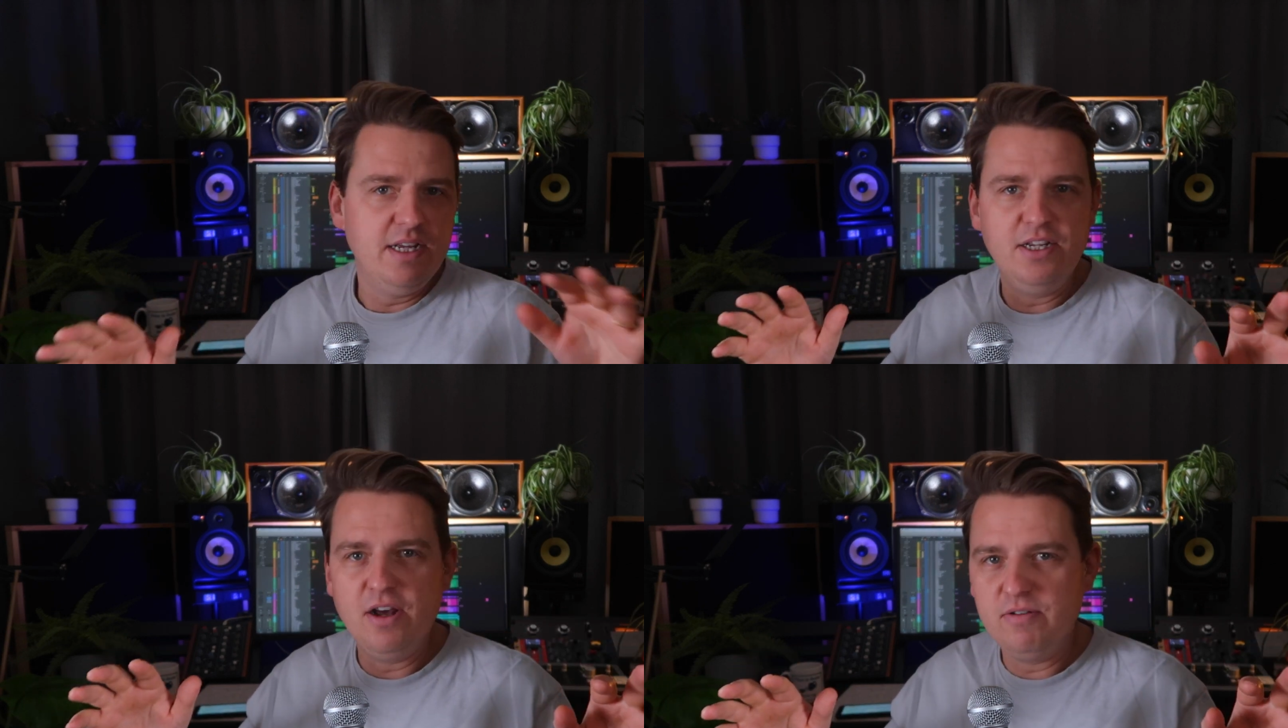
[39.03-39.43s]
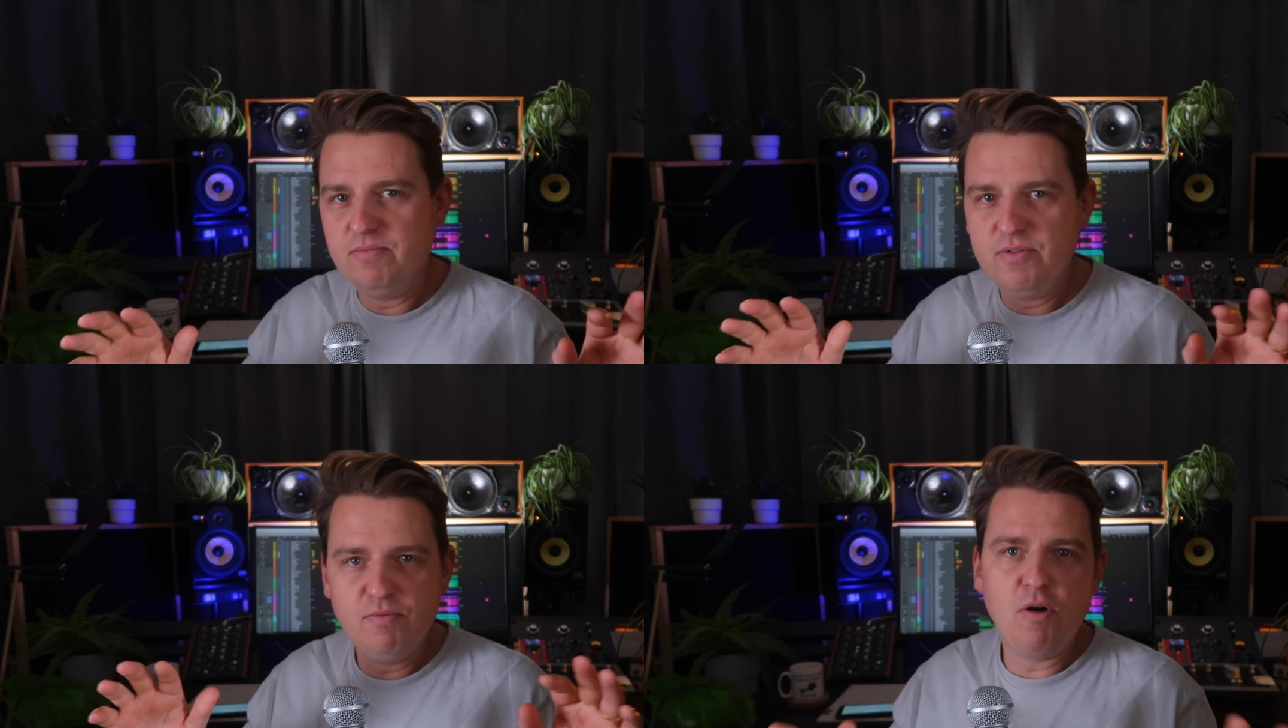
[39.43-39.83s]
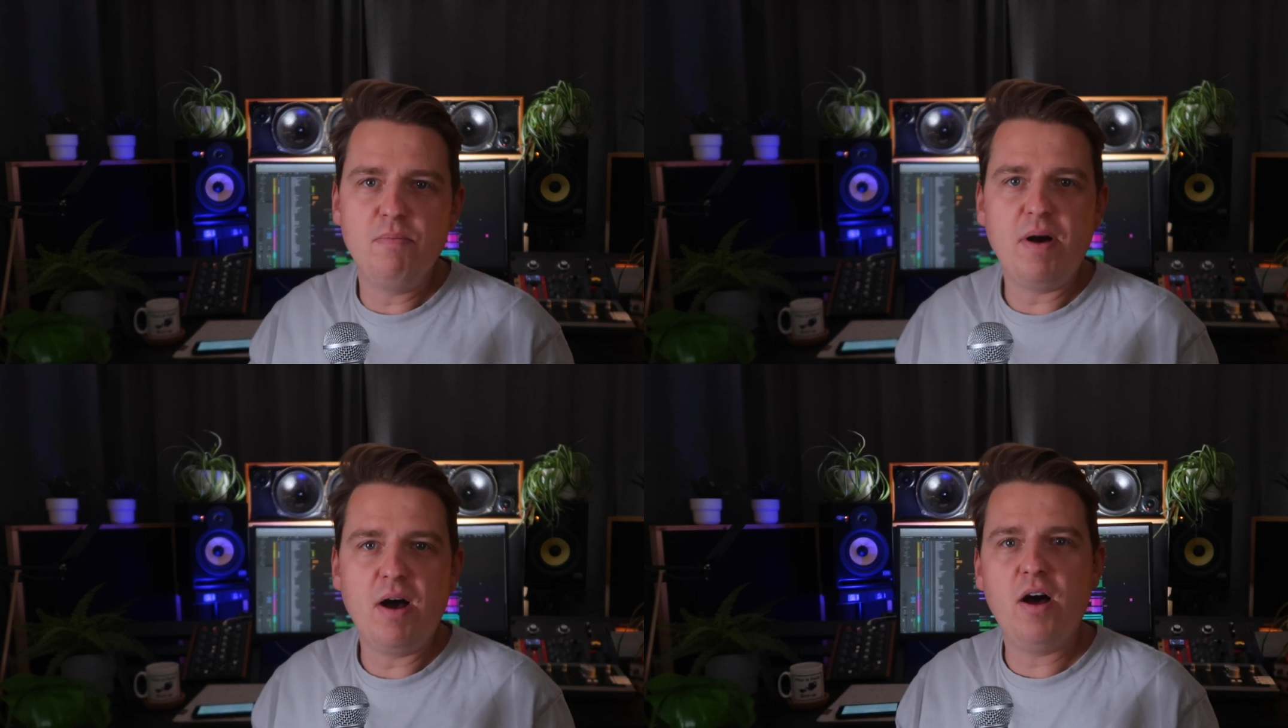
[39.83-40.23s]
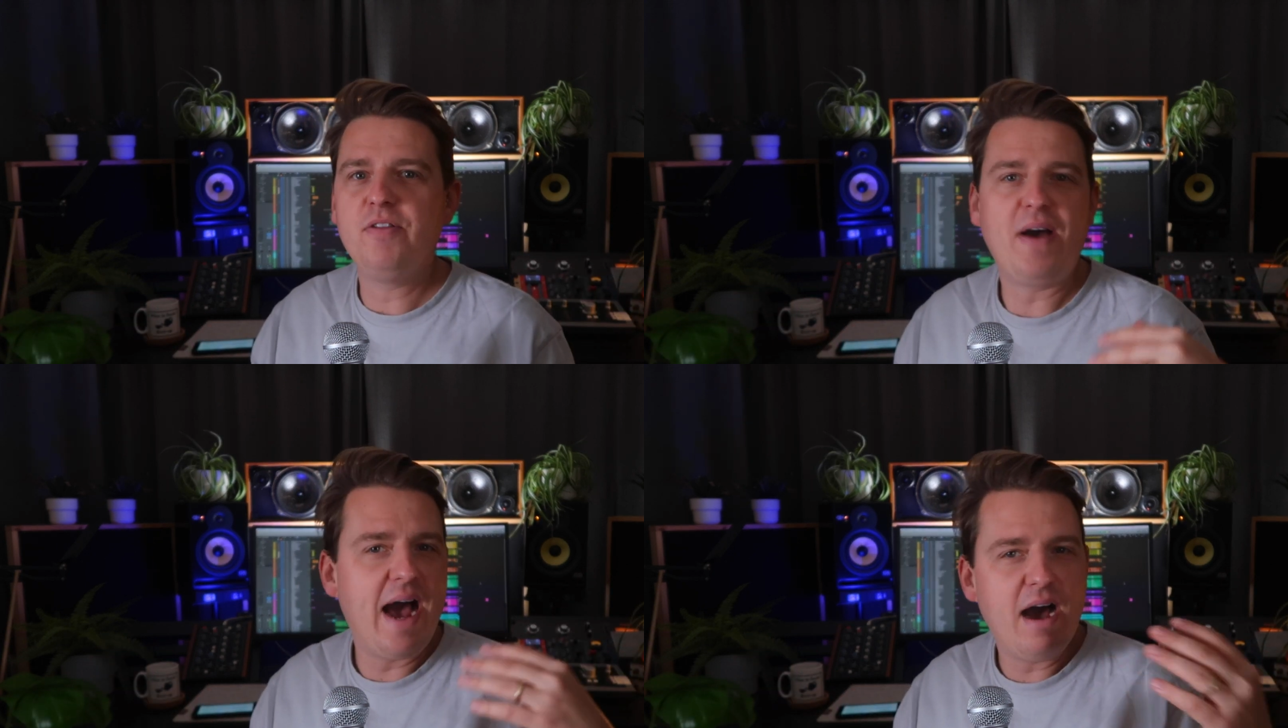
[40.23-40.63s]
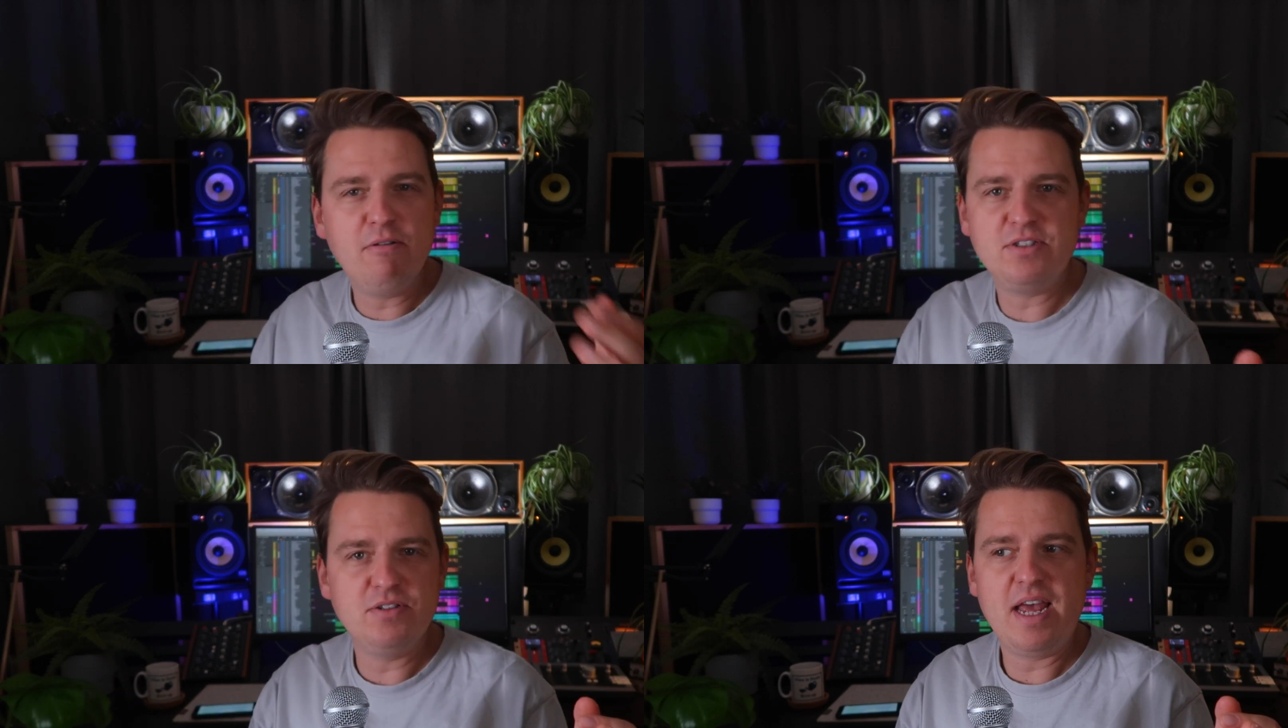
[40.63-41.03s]
the wrong path for
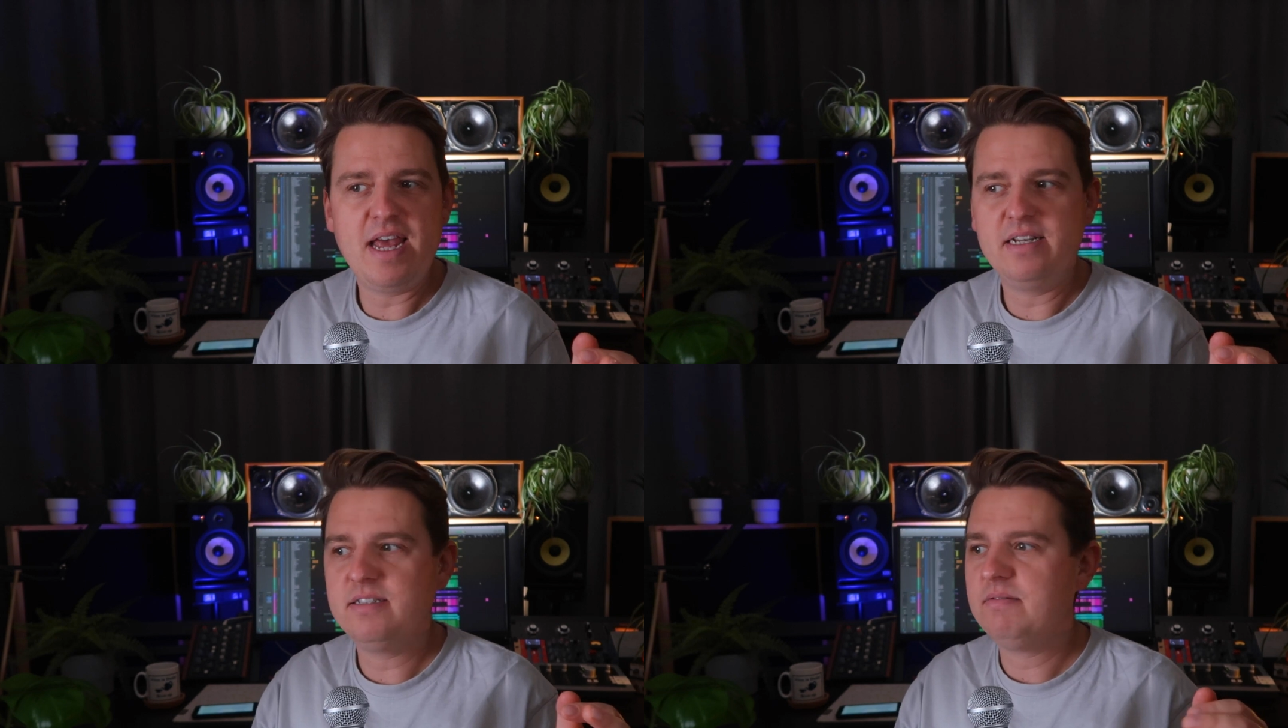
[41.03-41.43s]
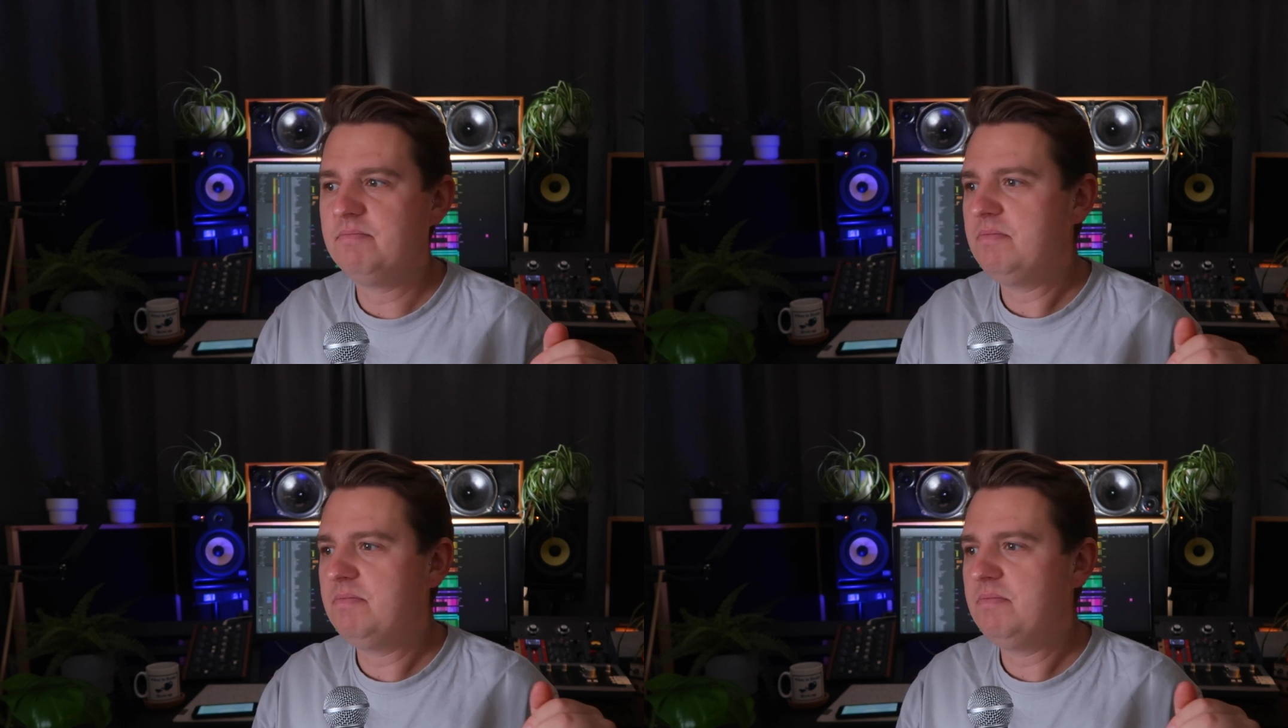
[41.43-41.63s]
hours on end.